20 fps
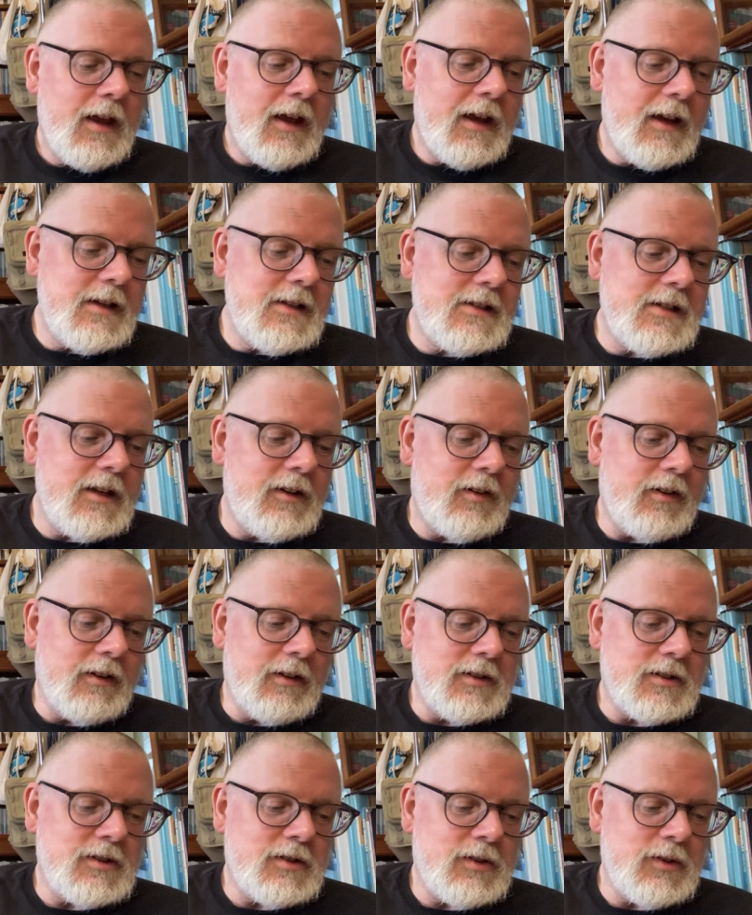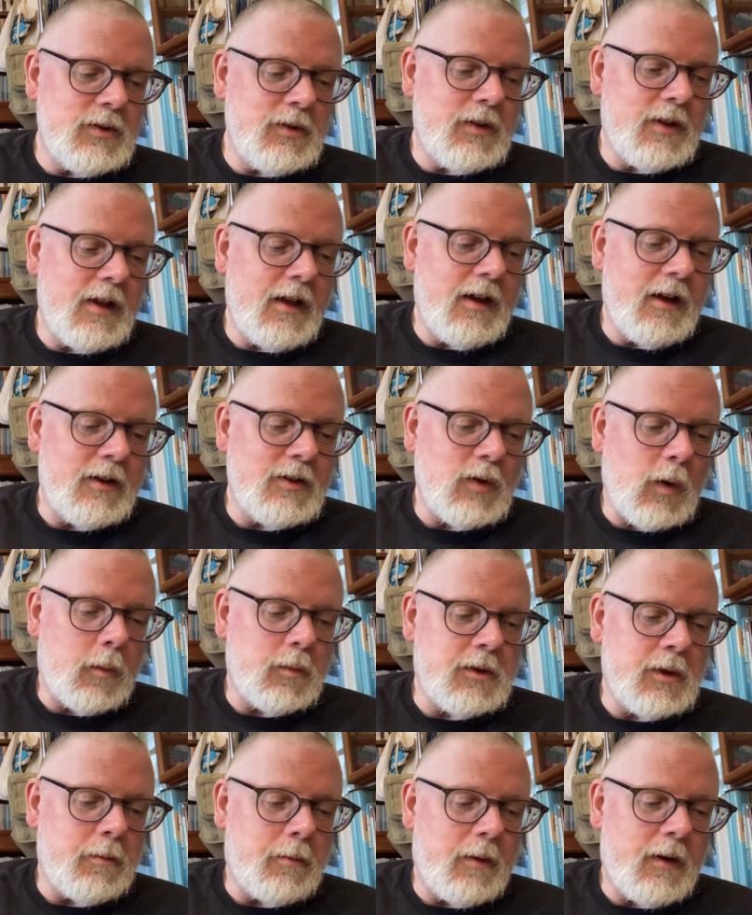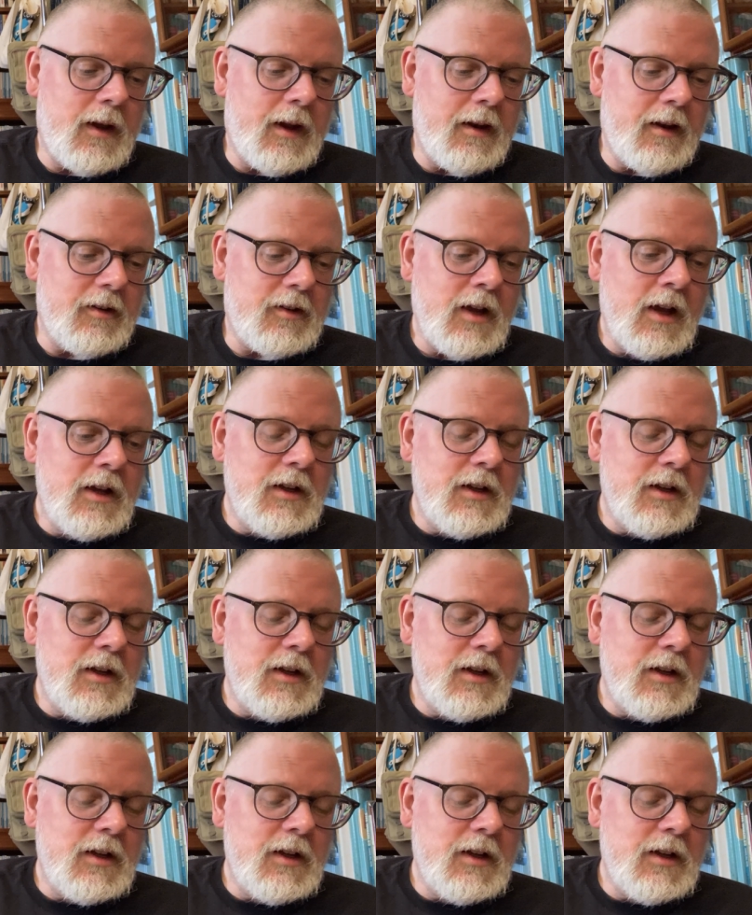indigenous to their adopted planet,